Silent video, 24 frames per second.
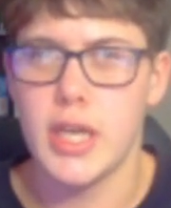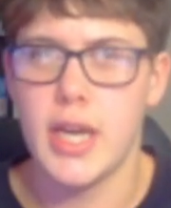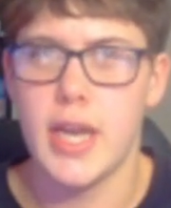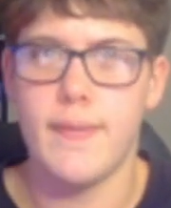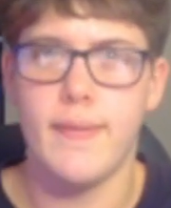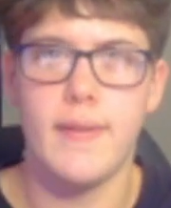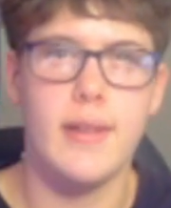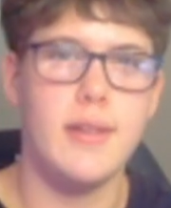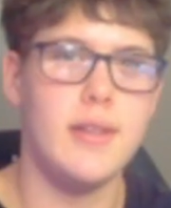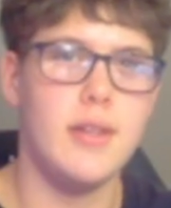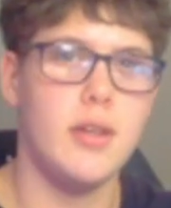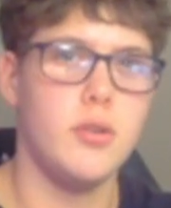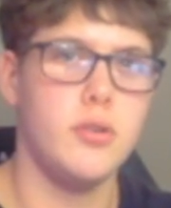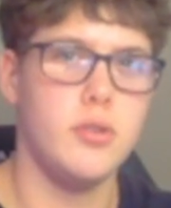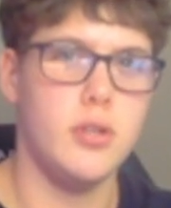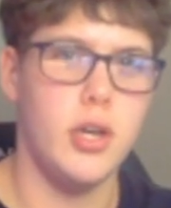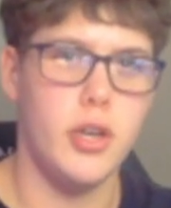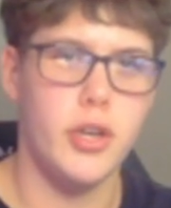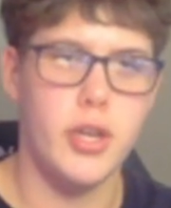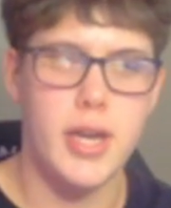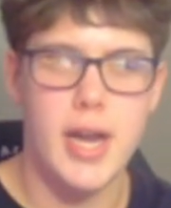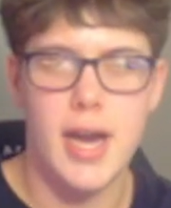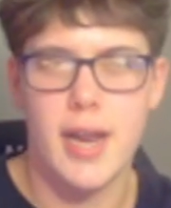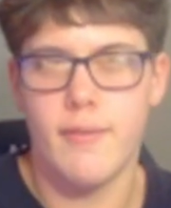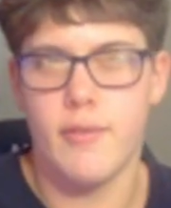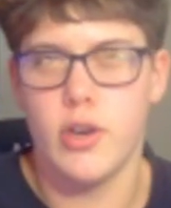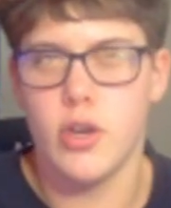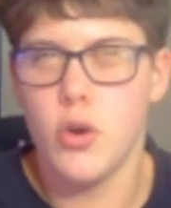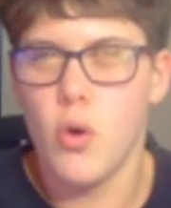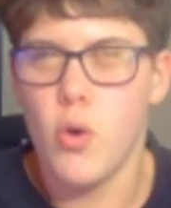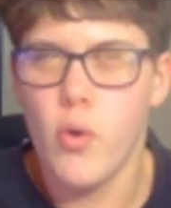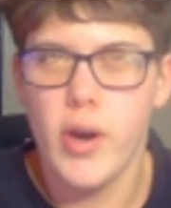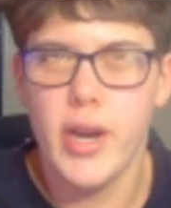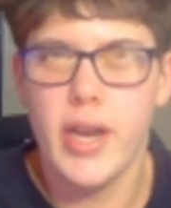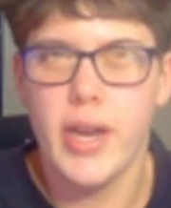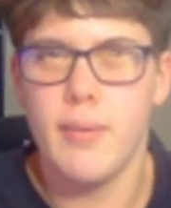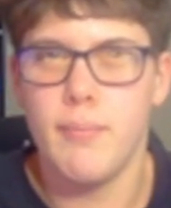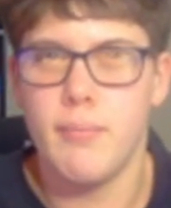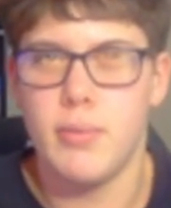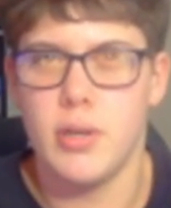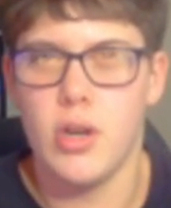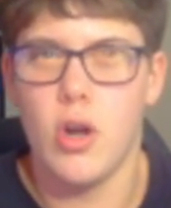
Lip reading: and the little and kind of annoying but